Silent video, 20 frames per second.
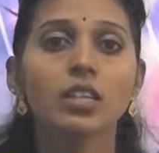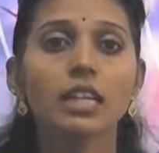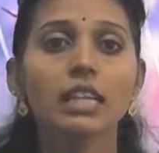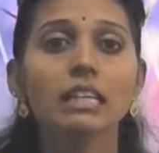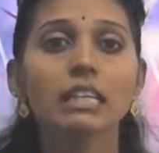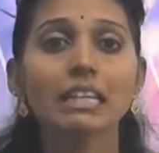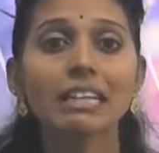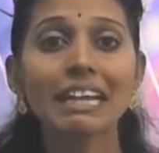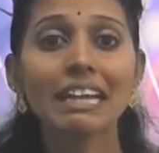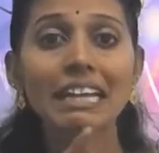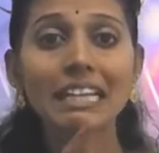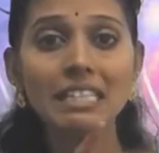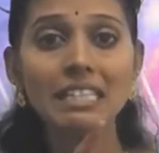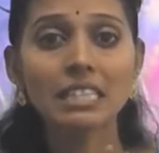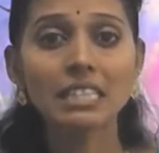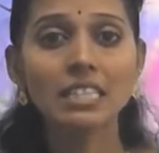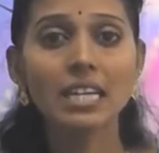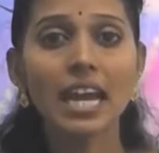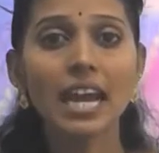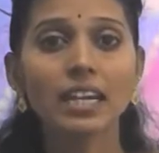in the
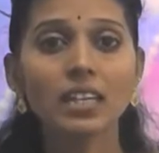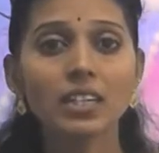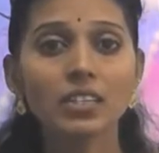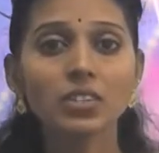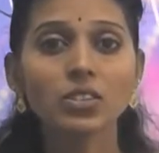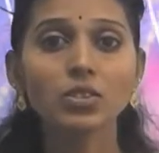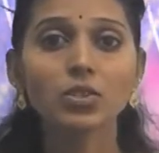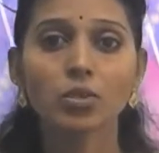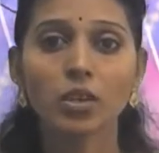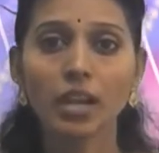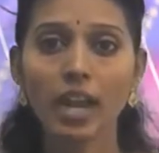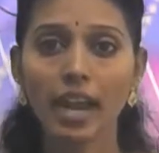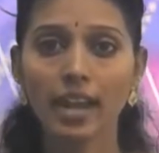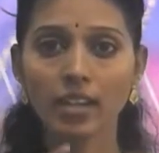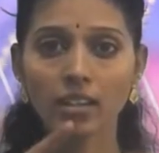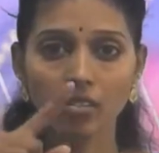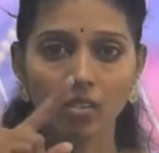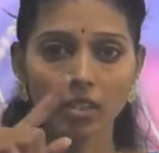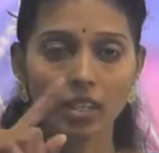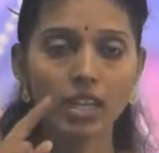right angle
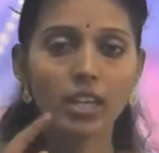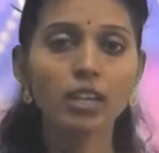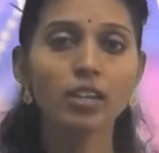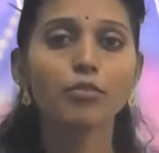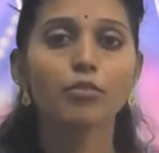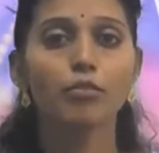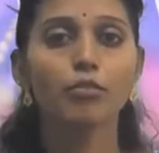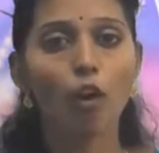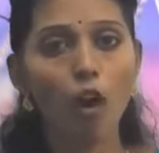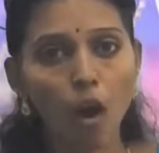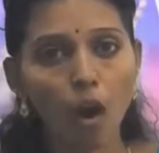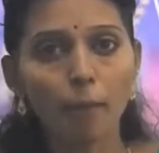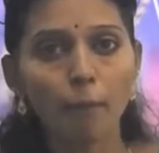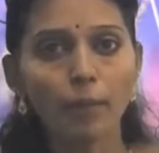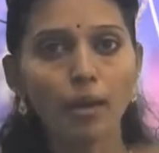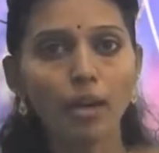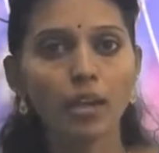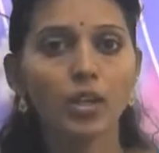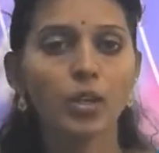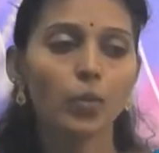triangular
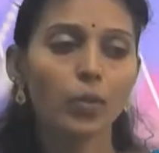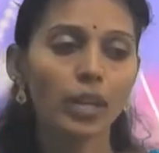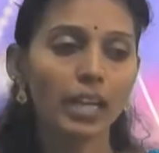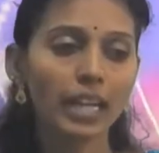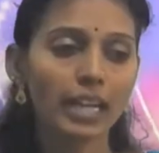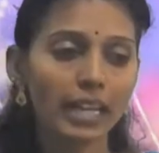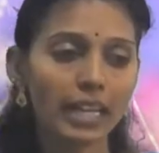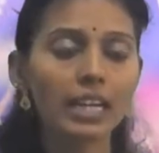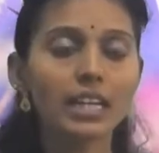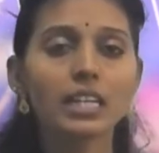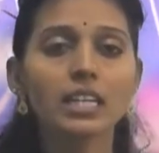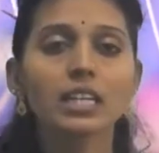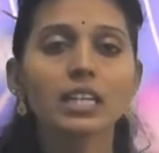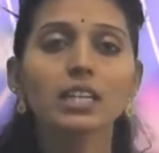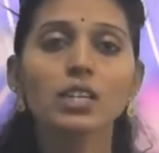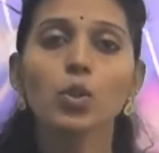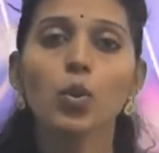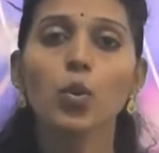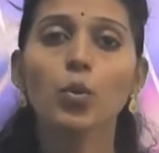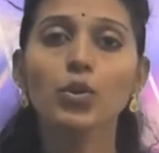form, you will get
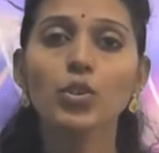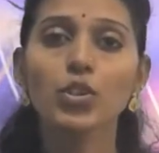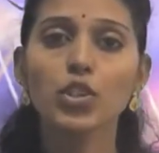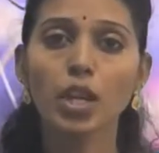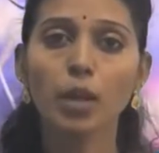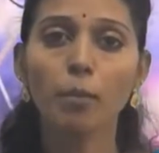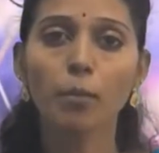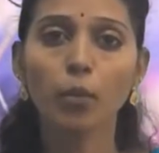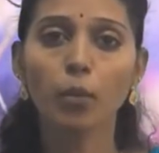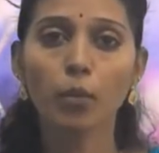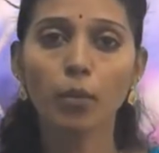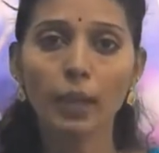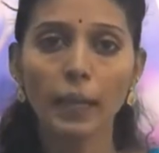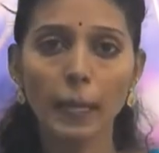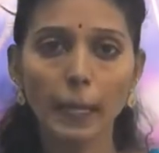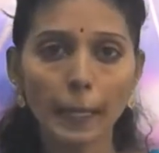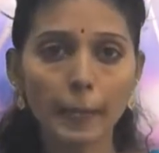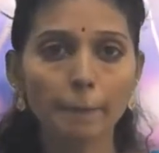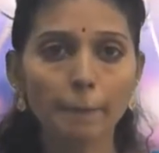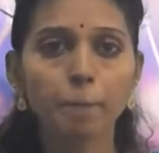a cone shape
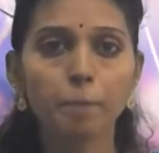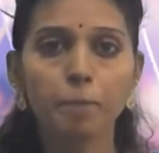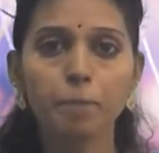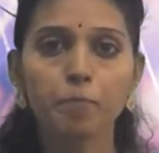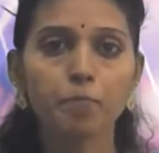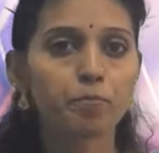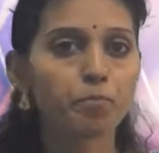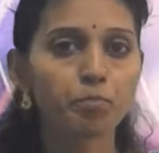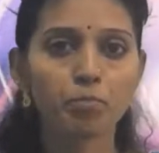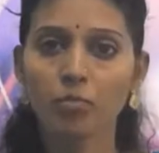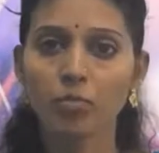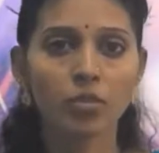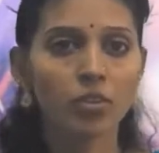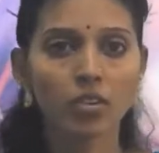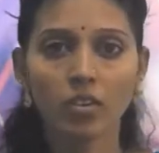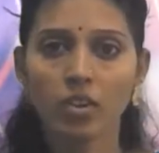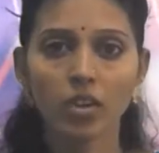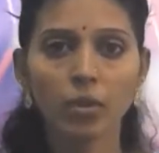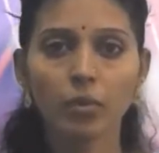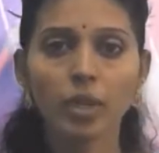only.
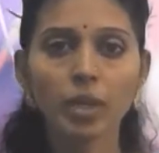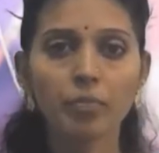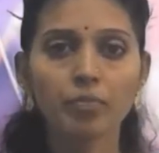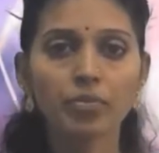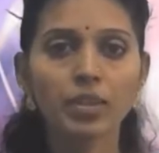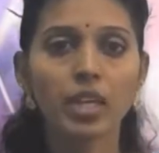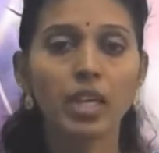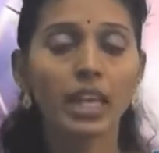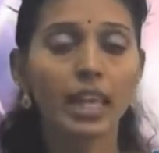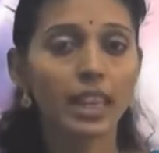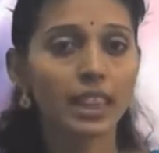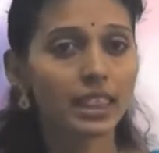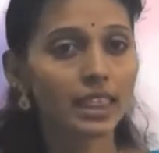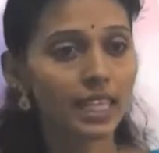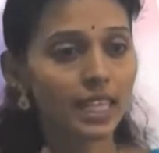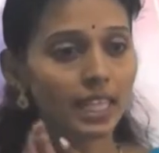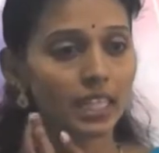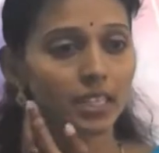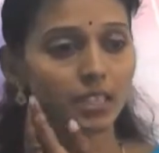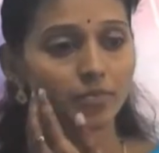Okay,
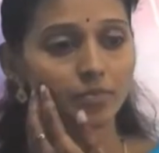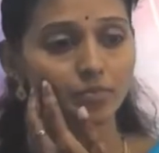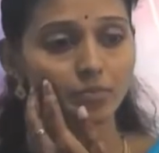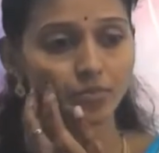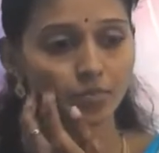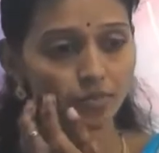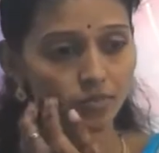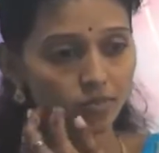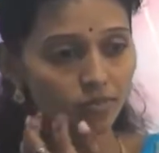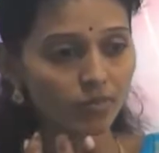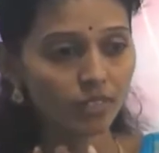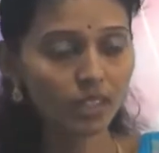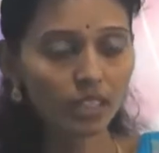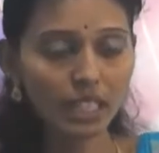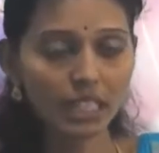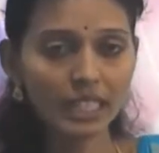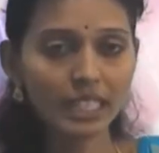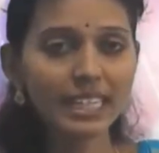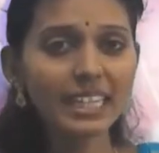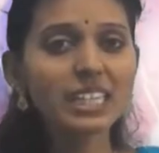then
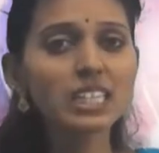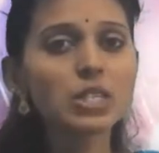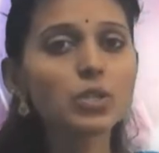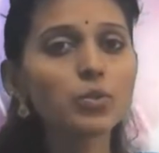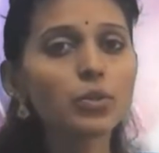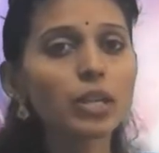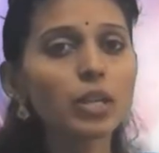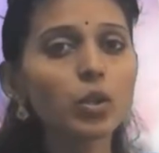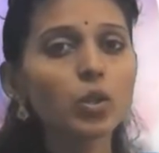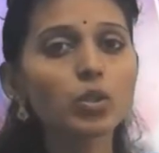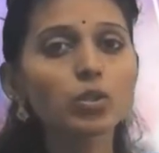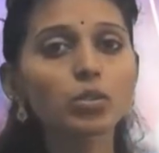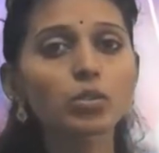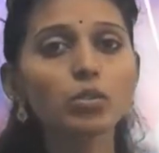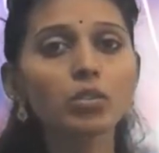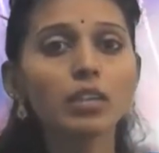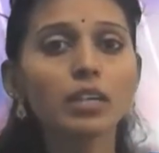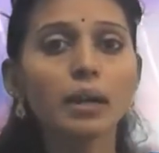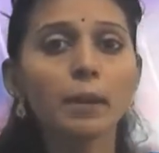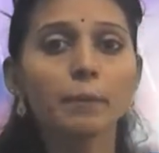next we'll go
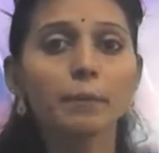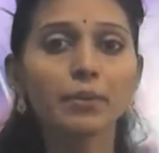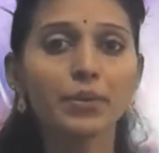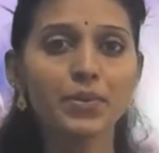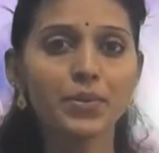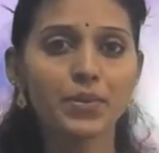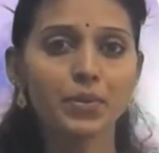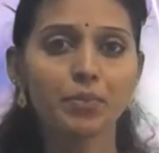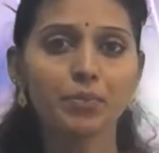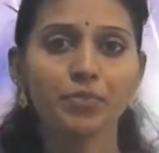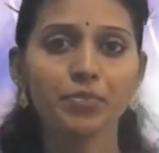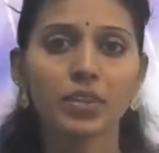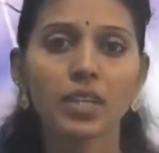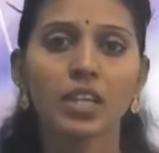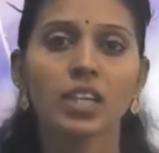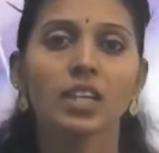to prism